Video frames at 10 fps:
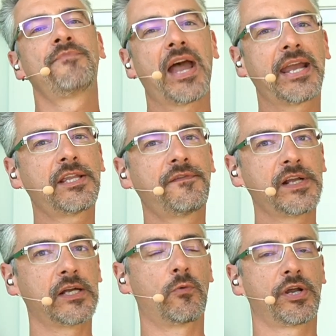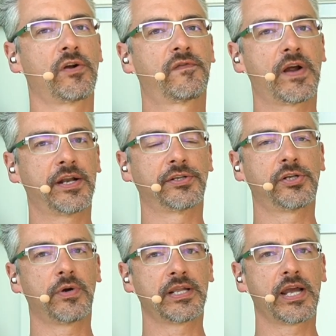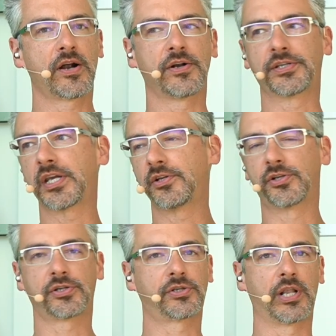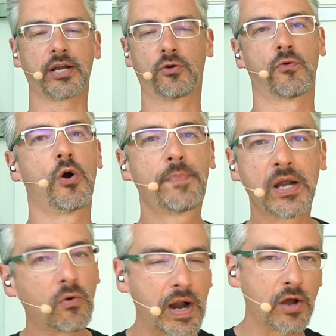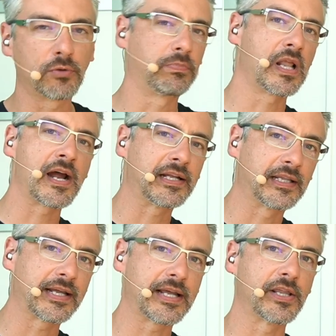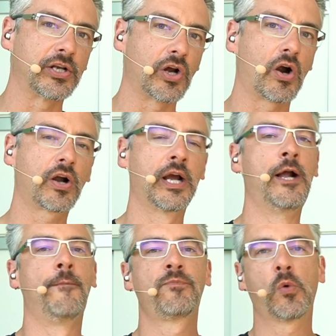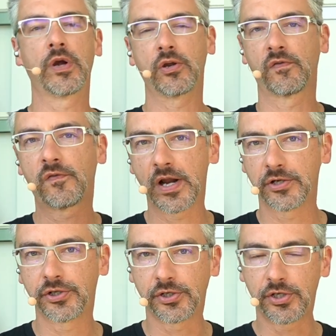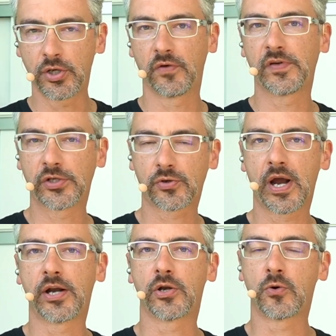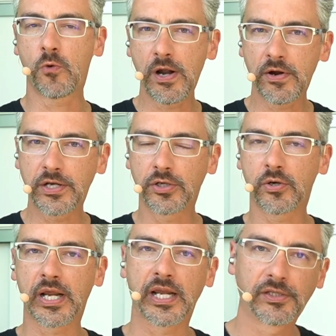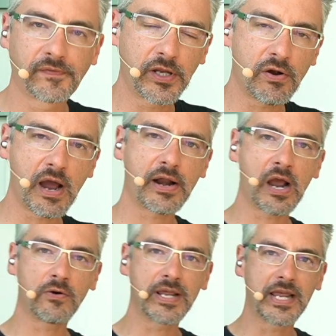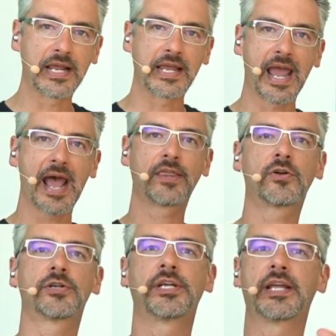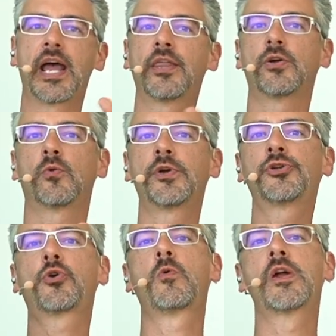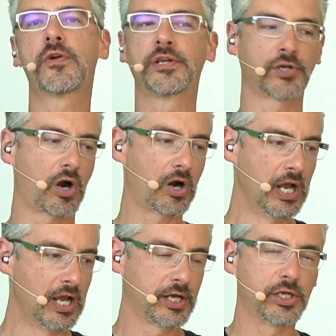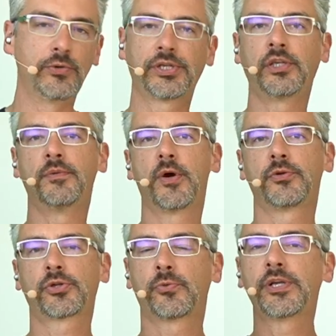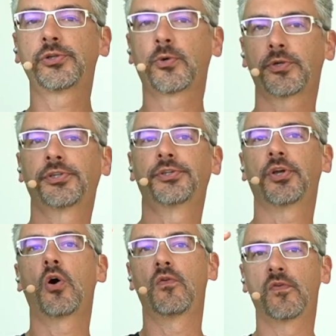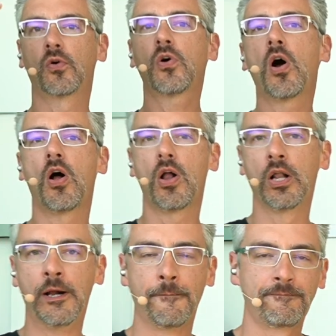I get the feeling what your friend is doing there is he's just like groping around blindly in the dark. What your friend should do if he's trying to do query tuning is figure out how he can gather together which queries are using the most resources overall.